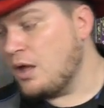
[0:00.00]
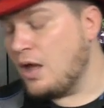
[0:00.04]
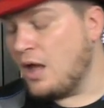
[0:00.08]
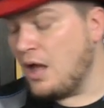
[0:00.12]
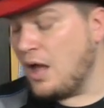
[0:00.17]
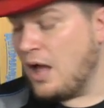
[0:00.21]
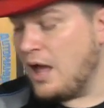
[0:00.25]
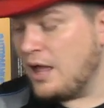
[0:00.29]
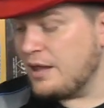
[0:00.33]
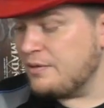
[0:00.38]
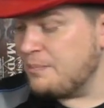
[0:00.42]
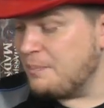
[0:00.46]

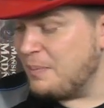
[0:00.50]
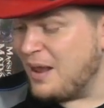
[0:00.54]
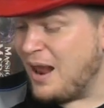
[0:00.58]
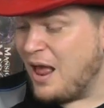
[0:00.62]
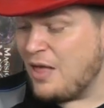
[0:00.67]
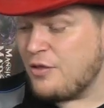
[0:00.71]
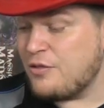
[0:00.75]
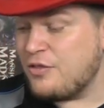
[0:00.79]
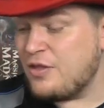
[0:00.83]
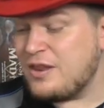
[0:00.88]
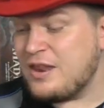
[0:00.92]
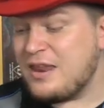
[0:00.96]
uh, but
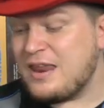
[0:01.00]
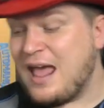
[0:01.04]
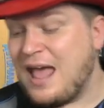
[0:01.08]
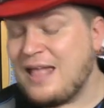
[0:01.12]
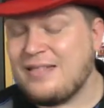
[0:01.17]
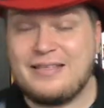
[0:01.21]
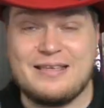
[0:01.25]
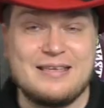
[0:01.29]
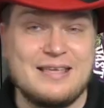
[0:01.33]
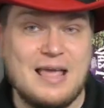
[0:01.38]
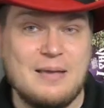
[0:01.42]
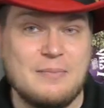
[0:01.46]
other than
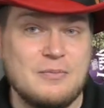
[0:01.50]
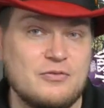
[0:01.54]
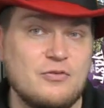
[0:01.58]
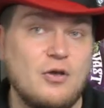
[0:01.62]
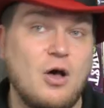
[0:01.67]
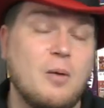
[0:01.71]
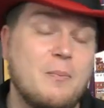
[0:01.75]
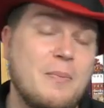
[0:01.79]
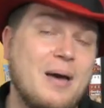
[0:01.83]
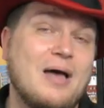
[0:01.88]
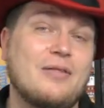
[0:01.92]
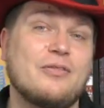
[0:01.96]
that, the game is
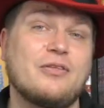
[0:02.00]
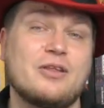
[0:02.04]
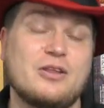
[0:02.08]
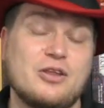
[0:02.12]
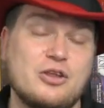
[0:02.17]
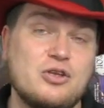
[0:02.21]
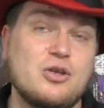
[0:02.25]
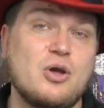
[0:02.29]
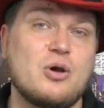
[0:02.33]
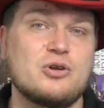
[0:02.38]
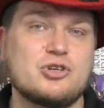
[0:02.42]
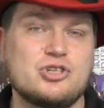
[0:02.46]
all about the
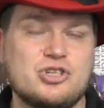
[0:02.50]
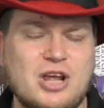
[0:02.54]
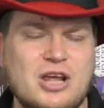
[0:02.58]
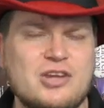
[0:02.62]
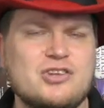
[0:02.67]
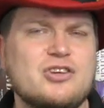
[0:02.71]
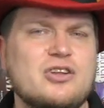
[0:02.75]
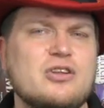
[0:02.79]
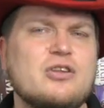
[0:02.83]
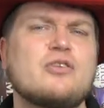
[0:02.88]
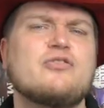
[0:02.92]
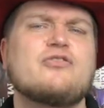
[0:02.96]

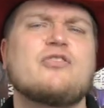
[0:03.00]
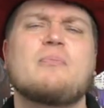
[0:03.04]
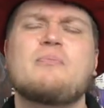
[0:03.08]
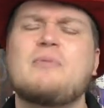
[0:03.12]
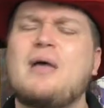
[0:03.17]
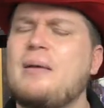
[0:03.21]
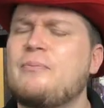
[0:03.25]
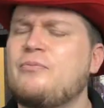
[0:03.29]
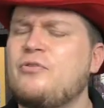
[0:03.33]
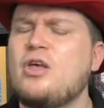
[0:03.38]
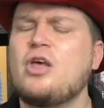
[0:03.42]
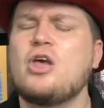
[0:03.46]
negotiation.
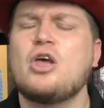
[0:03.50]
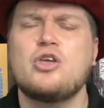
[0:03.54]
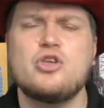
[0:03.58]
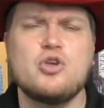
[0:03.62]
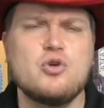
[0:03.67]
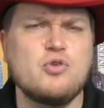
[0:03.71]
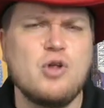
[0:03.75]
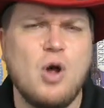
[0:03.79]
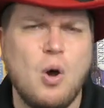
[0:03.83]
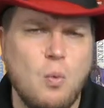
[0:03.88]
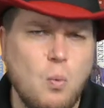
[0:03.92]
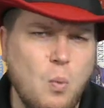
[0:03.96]
Sometimes
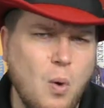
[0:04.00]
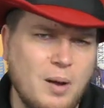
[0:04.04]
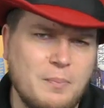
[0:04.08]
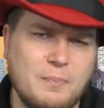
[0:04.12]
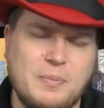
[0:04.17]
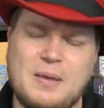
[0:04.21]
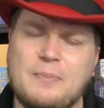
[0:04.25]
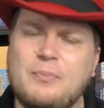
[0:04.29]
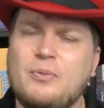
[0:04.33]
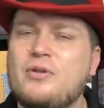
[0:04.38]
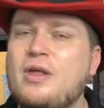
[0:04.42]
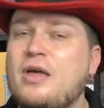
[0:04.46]
you don't want
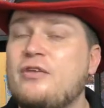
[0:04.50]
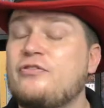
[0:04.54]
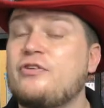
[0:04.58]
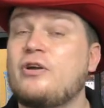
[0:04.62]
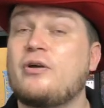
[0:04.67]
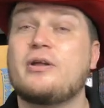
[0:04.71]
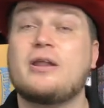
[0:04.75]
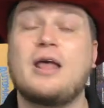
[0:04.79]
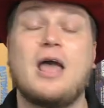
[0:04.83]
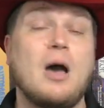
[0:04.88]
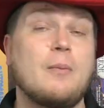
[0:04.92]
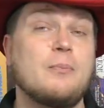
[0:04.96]
people
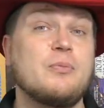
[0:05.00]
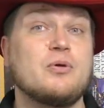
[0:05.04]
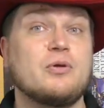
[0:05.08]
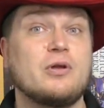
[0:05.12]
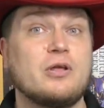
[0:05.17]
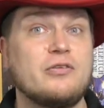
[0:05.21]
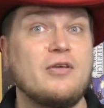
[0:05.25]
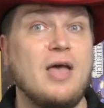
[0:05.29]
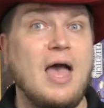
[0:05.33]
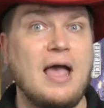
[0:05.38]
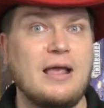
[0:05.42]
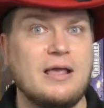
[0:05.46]
necessarily to help you in
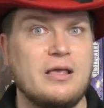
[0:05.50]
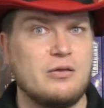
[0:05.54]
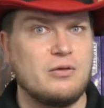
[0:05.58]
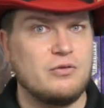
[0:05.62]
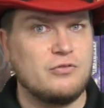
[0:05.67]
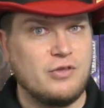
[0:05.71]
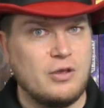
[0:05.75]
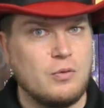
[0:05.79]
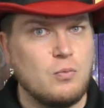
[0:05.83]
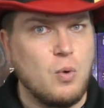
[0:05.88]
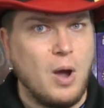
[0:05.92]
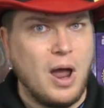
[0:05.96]
attacking. You
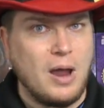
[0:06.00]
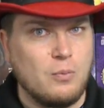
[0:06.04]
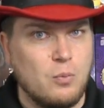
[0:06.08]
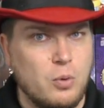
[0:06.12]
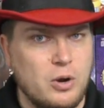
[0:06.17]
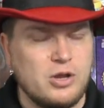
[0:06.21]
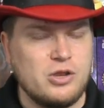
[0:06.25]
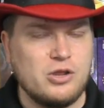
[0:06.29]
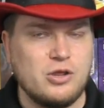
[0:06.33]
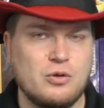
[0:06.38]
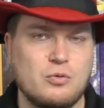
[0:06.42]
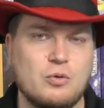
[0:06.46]
say, why
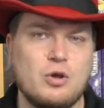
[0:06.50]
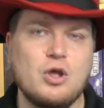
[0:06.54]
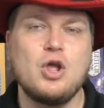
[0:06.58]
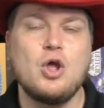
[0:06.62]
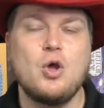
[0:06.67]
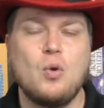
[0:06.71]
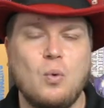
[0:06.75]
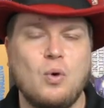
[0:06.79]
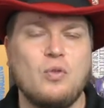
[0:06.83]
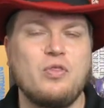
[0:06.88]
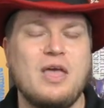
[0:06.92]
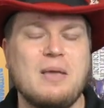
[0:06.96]
wouldn't you?
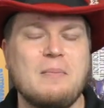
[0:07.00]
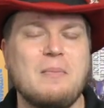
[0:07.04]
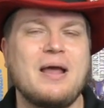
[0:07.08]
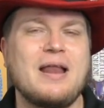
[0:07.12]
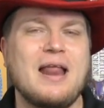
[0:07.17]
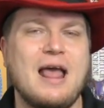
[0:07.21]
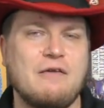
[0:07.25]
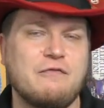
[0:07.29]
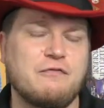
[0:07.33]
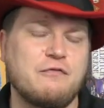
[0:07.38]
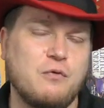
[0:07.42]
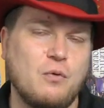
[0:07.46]
Well, they might
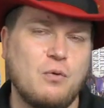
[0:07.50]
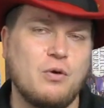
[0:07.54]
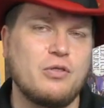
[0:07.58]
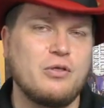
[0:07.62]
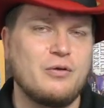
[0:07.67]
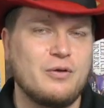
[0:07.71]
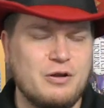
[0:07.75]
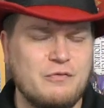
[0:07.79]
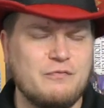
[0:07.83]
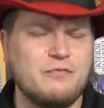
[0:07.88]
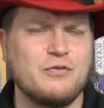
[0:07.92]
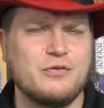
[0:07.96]
have four of
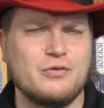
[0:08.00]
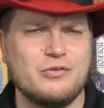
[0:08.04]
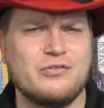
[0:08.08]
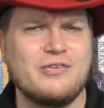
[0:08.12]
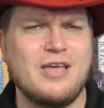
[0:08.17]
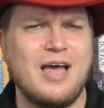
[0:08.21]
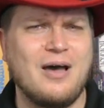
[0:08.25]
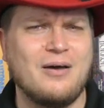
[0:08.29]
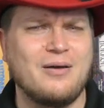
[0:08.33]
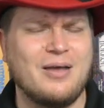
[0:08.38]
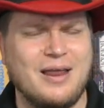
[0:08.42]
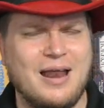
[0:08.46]
their influence
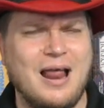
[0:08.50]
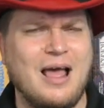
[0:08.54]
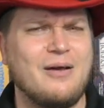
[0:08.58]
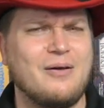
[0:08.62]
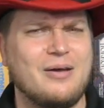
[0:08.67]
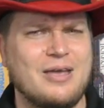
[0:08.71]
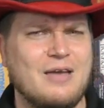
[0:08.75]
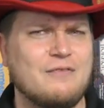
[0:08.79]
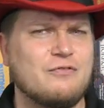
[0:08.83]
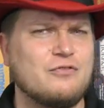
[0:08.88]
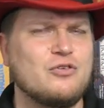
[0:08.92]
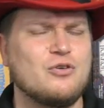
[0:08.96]
out, and I
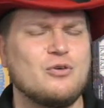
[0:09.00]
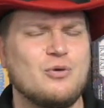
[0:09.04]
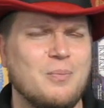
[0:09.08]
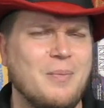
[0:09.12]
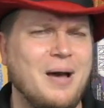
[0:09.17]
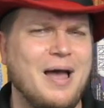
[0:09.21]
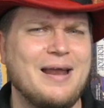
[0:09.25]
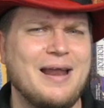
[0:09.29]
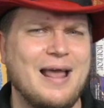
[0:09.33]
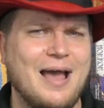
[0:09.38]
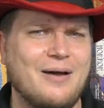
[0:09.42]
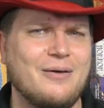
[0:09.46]
only have two of
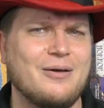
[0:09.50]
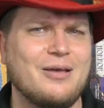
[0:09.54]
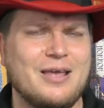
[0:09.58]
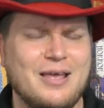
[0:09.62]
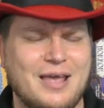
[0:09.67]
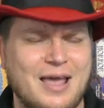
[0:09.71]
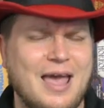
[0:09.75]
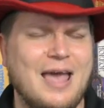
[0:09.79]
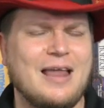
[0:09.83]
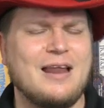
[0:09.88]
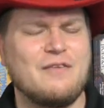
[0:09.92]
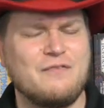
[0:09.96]
mine out.
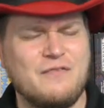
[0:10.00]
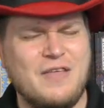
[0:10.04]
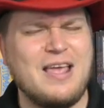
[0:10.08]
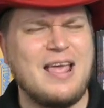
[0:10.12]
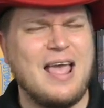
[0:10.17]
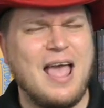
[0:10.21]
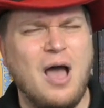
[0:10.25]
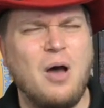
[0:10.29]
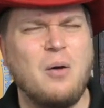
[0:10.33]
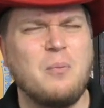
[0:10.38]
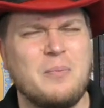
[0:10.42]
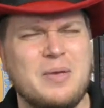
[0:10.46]
And if they
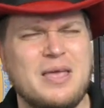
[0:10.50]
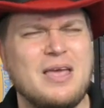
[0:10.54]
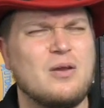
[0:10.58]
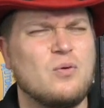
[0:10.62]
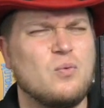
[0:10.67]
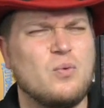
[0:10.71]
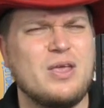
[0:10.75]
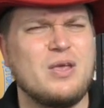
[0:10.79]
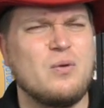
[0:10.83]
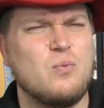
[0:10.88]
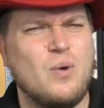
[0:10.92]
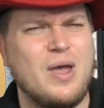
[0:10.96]
help me
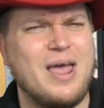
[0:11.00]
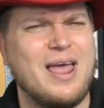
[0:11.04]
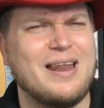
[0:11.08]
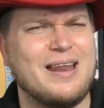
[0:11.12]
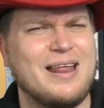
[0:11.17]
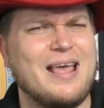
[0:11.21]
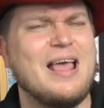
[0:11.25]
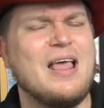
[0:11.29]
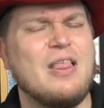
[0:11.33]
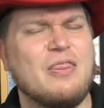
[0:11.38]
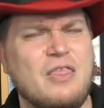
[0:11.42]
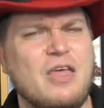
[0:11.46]
and we
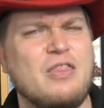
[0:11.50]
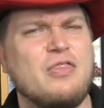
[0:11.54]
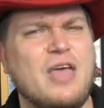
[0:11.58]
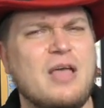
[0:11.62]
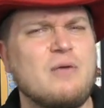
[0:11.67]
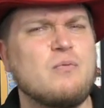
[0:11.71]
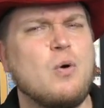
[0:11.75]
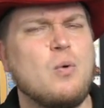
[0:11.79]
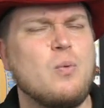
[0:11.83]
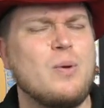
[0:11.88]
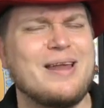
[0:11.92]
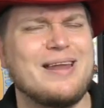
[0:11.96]
win, then
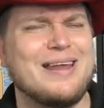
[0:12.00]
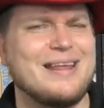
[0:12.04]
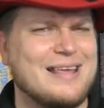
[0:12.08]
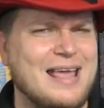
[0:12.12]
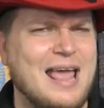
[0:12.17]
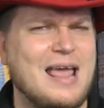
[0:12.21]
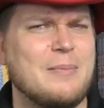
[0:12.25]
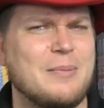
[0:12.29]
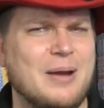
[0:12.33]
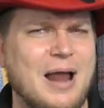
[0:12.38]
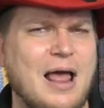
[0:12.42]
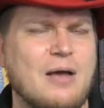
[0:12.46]
they will win the
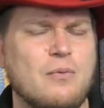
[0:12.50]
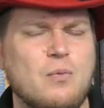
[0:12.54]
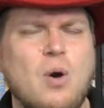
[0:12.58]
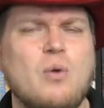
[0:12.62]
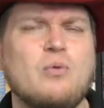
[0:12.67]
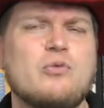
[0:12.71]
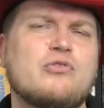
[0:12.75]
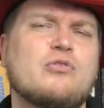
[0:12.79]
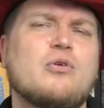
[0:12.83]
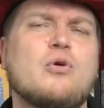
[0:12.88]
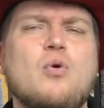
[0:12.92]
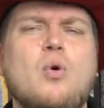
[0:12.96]
game and I
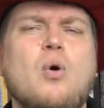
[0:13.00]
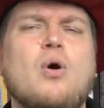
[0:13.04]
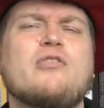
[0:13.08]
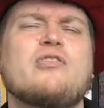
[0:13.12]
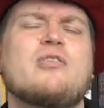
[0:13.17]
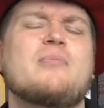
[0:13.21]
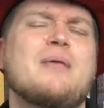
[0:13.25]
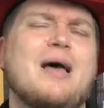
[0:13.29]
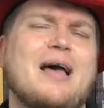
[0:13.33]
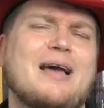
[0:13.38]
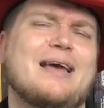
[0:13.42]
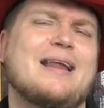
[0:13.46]
won't. So, of
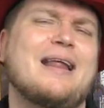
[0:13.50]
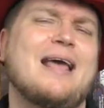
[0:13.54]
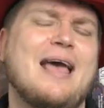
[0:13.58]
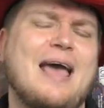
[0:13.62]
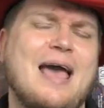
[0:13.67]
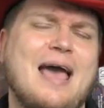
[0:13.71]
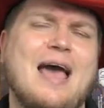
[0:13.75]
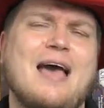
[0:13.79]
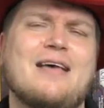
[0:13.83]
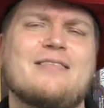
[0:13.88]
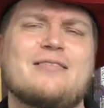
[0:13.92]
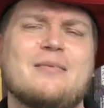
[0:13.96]
course, I'm not going
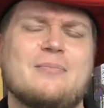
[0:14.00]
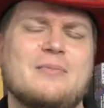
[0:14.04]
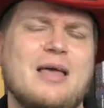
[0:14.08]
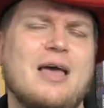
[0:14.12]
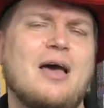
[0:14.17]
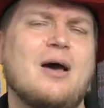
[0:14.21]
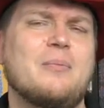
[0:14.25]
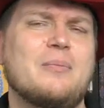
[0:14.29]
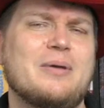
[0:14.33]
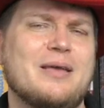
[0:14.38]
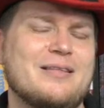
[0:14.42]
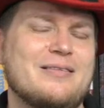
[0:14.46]
to ask them to
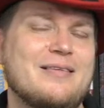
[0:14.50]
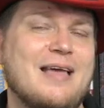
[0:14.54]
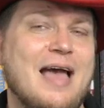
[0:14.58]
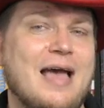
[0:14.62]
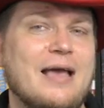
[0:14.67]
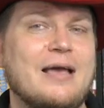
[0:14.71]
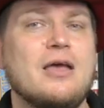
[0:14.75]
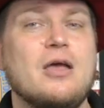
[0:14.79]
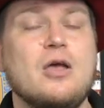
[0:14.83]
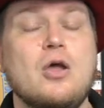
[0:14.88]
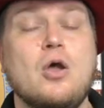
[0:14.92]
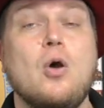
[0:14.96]
help me
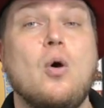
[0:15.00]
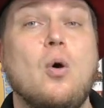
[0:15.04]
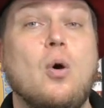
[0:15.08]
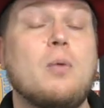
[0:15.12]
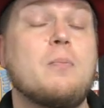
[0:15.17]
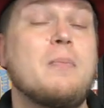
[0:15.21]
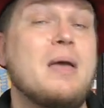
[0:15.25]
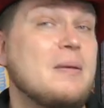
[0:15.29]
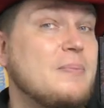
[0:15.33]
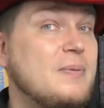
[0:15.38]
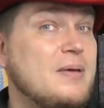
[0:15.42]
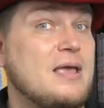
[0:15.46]
attack. Or
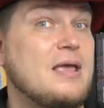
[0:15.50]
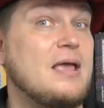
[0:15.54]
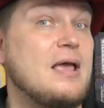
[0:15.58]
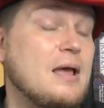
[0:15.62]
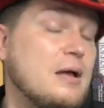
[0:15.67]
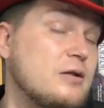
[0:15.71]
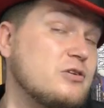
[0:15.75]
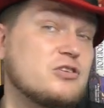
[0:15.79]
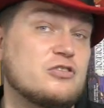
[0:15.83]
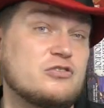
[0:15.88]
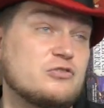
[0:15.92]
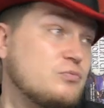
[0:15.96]
maybe
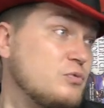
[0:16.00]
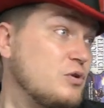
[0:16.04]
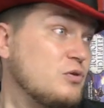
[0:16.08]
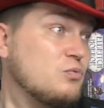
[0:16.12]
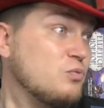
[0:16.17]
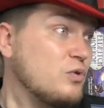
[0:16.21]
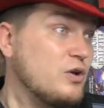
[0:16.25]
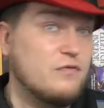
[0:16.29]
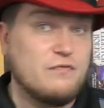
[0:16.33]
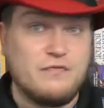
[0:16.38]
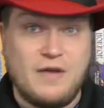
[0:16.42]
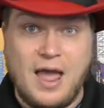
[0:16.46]
uh, just in
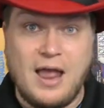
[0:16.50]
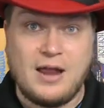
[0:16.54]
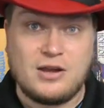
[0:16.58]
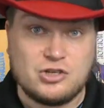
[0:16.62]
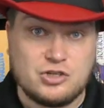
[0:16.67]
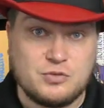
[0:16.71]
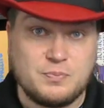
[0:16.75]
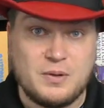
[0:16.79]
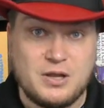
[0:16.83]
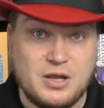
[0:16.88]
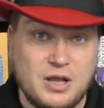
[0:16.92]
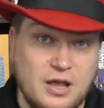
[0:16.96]

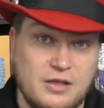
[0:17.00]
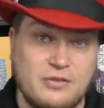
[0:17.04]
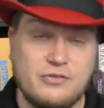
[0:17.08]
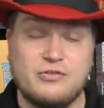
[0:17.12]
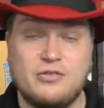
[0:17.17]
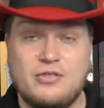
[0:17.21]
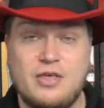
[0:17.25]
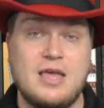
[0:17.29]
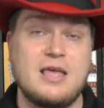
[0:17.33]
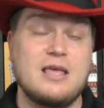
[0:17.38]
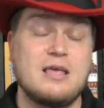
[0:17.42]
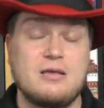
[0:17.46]
revenge because
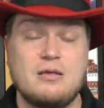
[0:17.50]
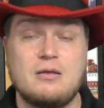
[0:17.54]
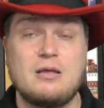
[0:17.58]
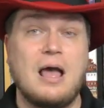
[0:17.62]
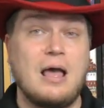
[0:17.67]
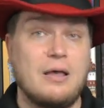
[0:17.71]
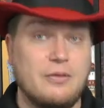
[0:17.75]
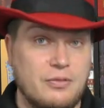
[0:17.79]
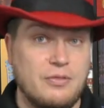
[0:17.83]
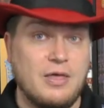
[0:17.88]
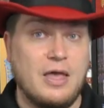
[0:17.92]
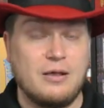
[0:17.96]
they,
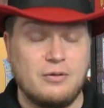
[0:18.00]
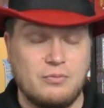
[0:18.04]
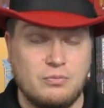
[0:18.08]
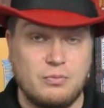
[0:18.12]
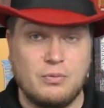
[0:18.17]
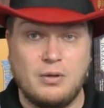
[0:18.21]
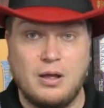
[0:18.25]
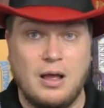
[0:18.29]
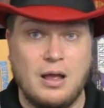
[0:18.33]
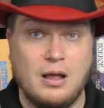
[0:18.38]
uh, they